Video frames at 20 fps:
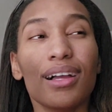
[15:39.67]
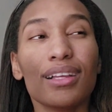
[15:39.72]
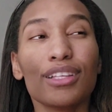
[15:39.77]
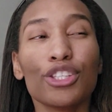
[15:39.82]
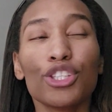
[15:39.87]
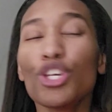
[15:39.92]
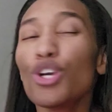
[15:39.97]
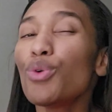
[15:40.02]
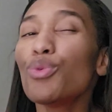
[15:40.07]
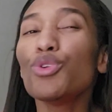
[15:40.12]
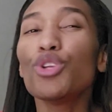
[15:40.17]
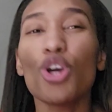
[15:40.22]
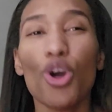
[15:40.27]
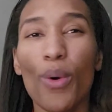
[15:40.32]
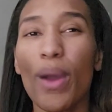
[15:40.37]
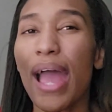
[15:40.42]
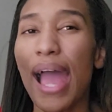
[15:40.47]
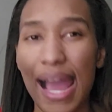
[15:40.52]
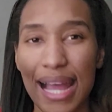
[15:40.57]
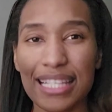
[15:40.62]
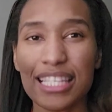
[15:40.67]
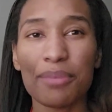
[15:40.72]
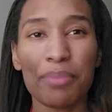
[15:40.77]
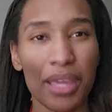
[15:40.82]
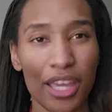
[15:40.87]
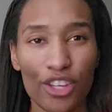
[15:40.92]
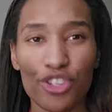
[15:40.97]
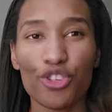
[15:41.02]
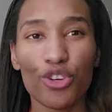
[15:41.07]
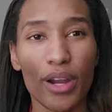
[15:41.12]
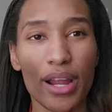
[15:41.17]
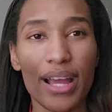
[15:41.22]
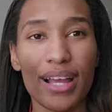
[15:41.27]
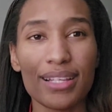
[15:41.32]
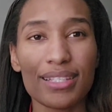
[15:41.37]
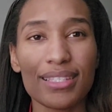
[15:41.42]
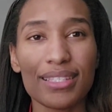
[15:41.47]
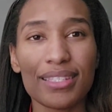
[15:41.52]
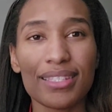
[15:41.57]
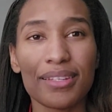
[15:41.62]
you knew it had to be
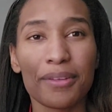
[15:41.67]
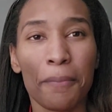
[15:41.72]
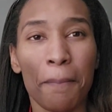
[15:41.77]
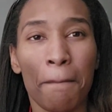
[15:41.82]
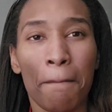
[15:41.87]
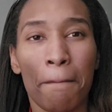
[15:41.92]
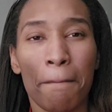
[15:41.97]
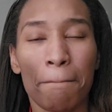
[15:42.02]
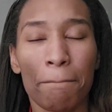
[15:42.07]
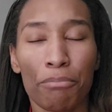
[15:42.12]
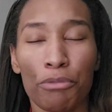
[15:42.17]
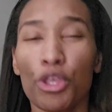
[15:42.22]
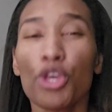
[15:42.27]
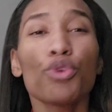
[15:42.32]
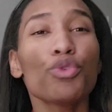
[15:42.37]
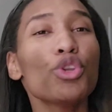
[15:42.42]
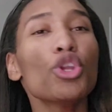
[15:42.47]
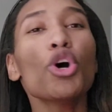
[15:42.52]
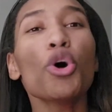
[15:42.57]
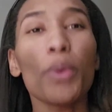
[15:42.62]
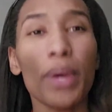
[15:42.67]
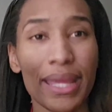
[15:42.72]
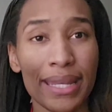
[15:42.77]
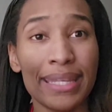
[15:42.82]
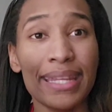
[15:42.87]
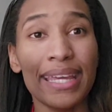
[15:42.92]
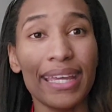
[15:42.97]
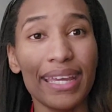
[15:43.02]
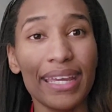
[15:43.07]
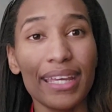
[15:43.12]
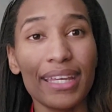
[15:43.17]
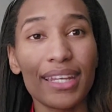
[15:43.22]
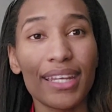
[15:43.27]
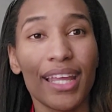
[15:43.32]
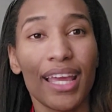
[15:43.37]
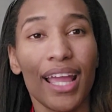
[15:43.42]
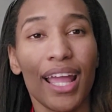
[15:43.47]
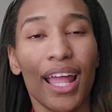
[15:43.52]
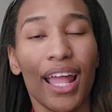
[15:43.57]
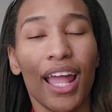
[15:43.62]
addressed. You knew it did.
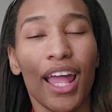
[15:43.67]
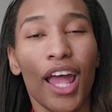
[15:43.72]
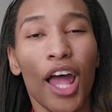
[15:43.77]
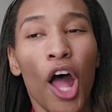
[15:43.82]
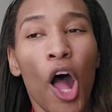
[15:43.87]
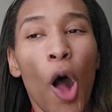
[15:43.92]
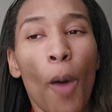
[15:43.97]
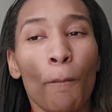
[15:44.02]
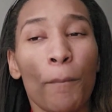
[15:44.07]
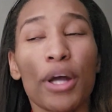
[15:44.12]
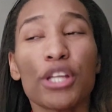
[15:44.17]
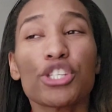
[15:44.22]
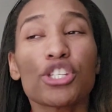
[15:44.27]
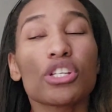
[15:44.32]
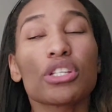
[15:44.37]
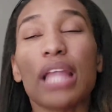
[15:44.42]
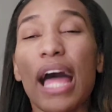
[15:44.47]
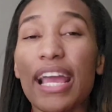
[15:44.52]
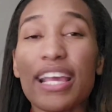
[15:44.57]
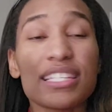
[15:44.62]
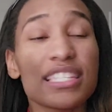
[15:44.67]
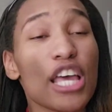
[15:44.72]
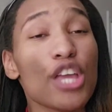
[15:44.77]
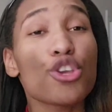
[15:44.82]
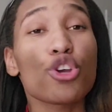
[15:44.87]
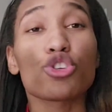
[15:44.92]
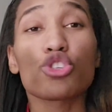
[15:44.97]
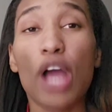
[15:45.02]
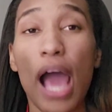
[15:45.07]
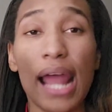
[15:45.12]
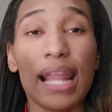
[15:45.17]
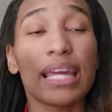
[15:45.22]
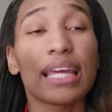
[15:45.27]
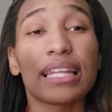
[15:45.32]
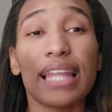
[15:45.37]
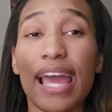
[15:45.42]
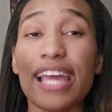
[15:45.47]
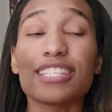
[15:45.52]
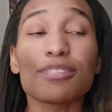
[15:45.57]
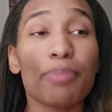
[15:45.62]
But you, like I said, you're trying to
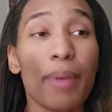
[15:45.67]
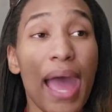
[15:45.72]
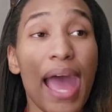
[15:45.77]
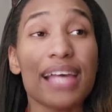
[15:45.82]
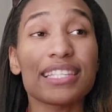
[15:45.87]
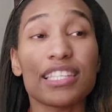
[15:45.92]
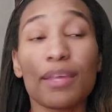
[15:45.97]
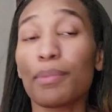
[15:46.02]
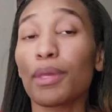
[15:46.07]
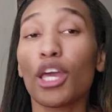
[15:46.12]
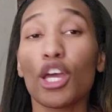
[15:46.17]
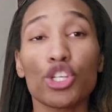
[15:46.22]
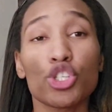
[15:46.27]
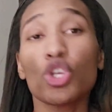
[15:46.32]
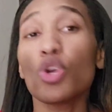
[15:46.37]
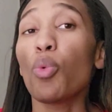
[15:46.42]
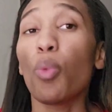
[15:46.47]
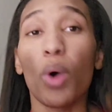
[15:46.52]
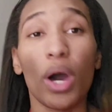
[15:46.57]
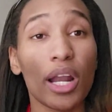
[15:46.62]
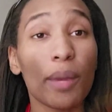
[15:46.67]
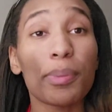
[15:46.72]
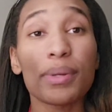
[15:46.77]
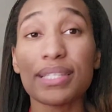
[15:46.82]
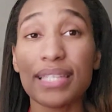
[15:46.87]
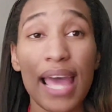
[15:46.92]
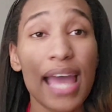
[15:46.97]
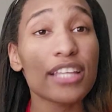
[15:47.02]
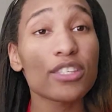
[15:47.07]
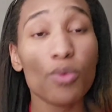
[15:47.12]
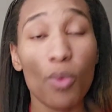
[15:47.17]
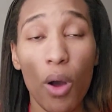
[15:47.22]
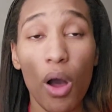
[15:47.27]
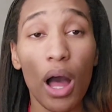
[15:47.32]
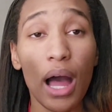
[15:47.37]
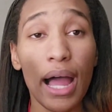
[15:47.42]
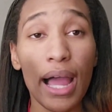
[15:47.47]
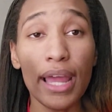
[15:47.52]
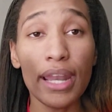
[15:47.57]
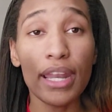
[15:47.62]
glaze past it because you want to protect
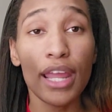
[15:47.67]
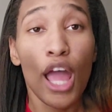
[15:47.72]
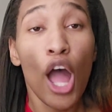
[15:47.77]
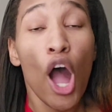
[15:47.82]
Juan.